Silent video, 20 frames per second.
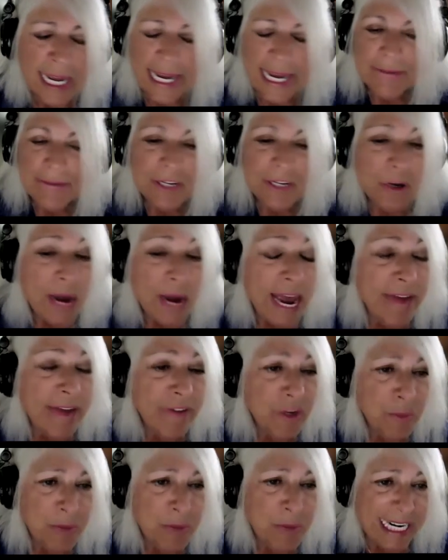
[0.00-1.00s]

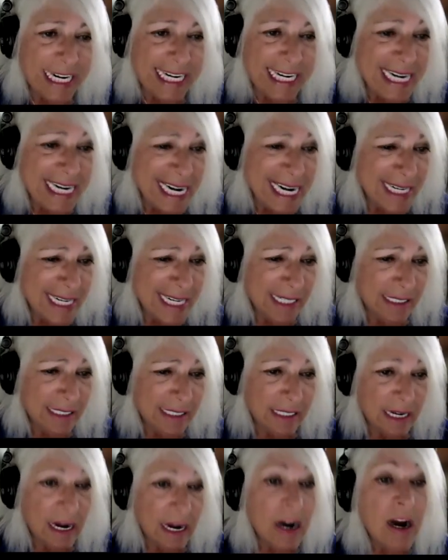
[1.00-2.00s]
everybody needs
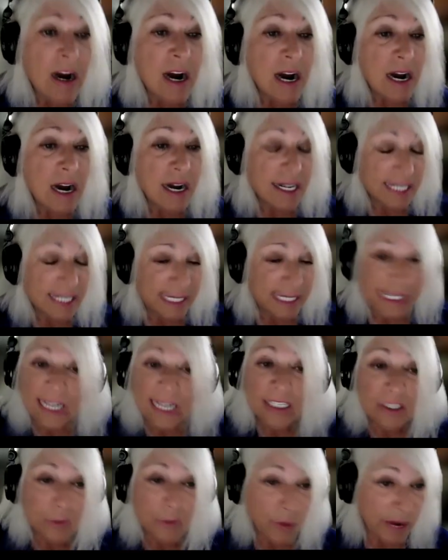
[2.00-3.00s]
a
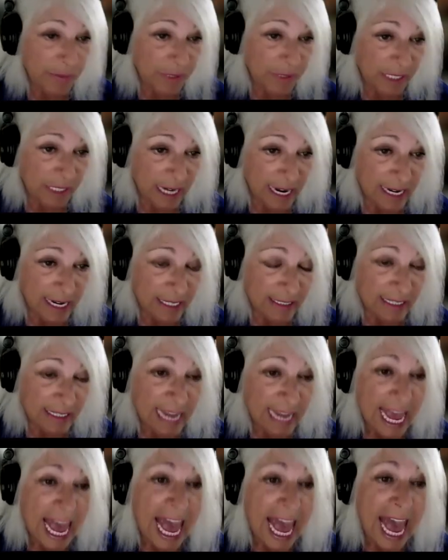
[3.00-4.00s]
stellar website.
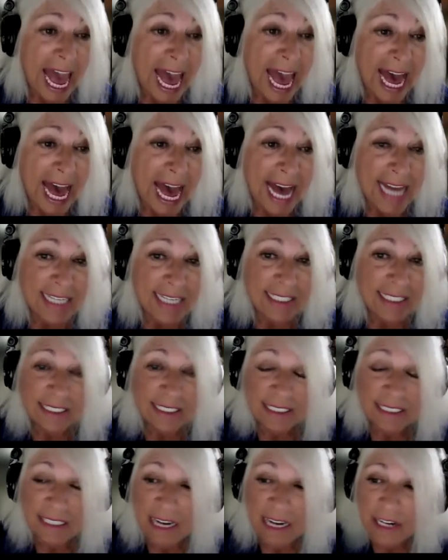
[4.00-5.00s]
And
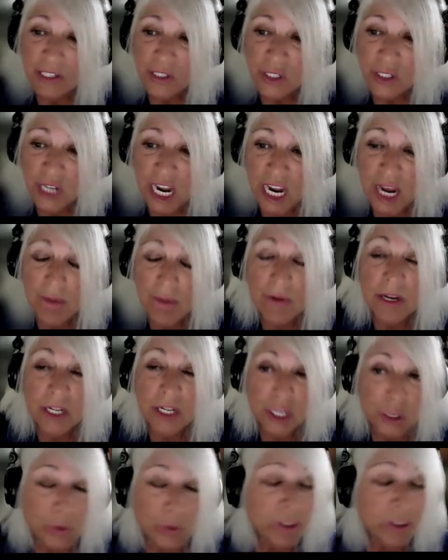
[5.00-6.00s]
Dr. Deb,
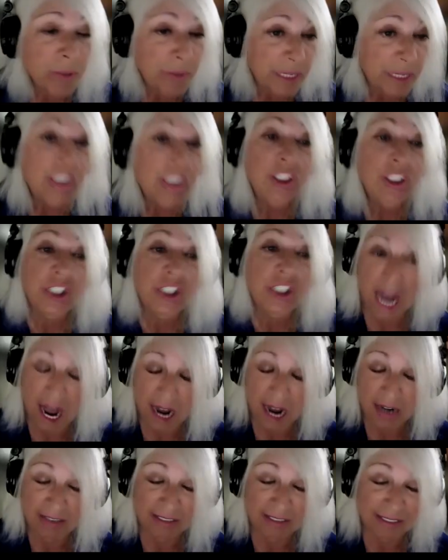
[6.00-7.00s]
you would be
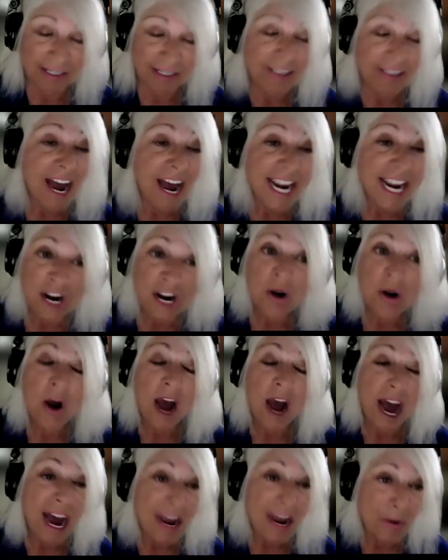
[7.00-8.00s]
shocked, I know
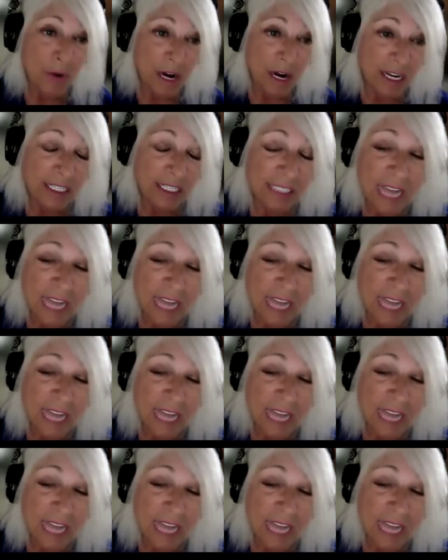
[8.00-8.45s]
I was,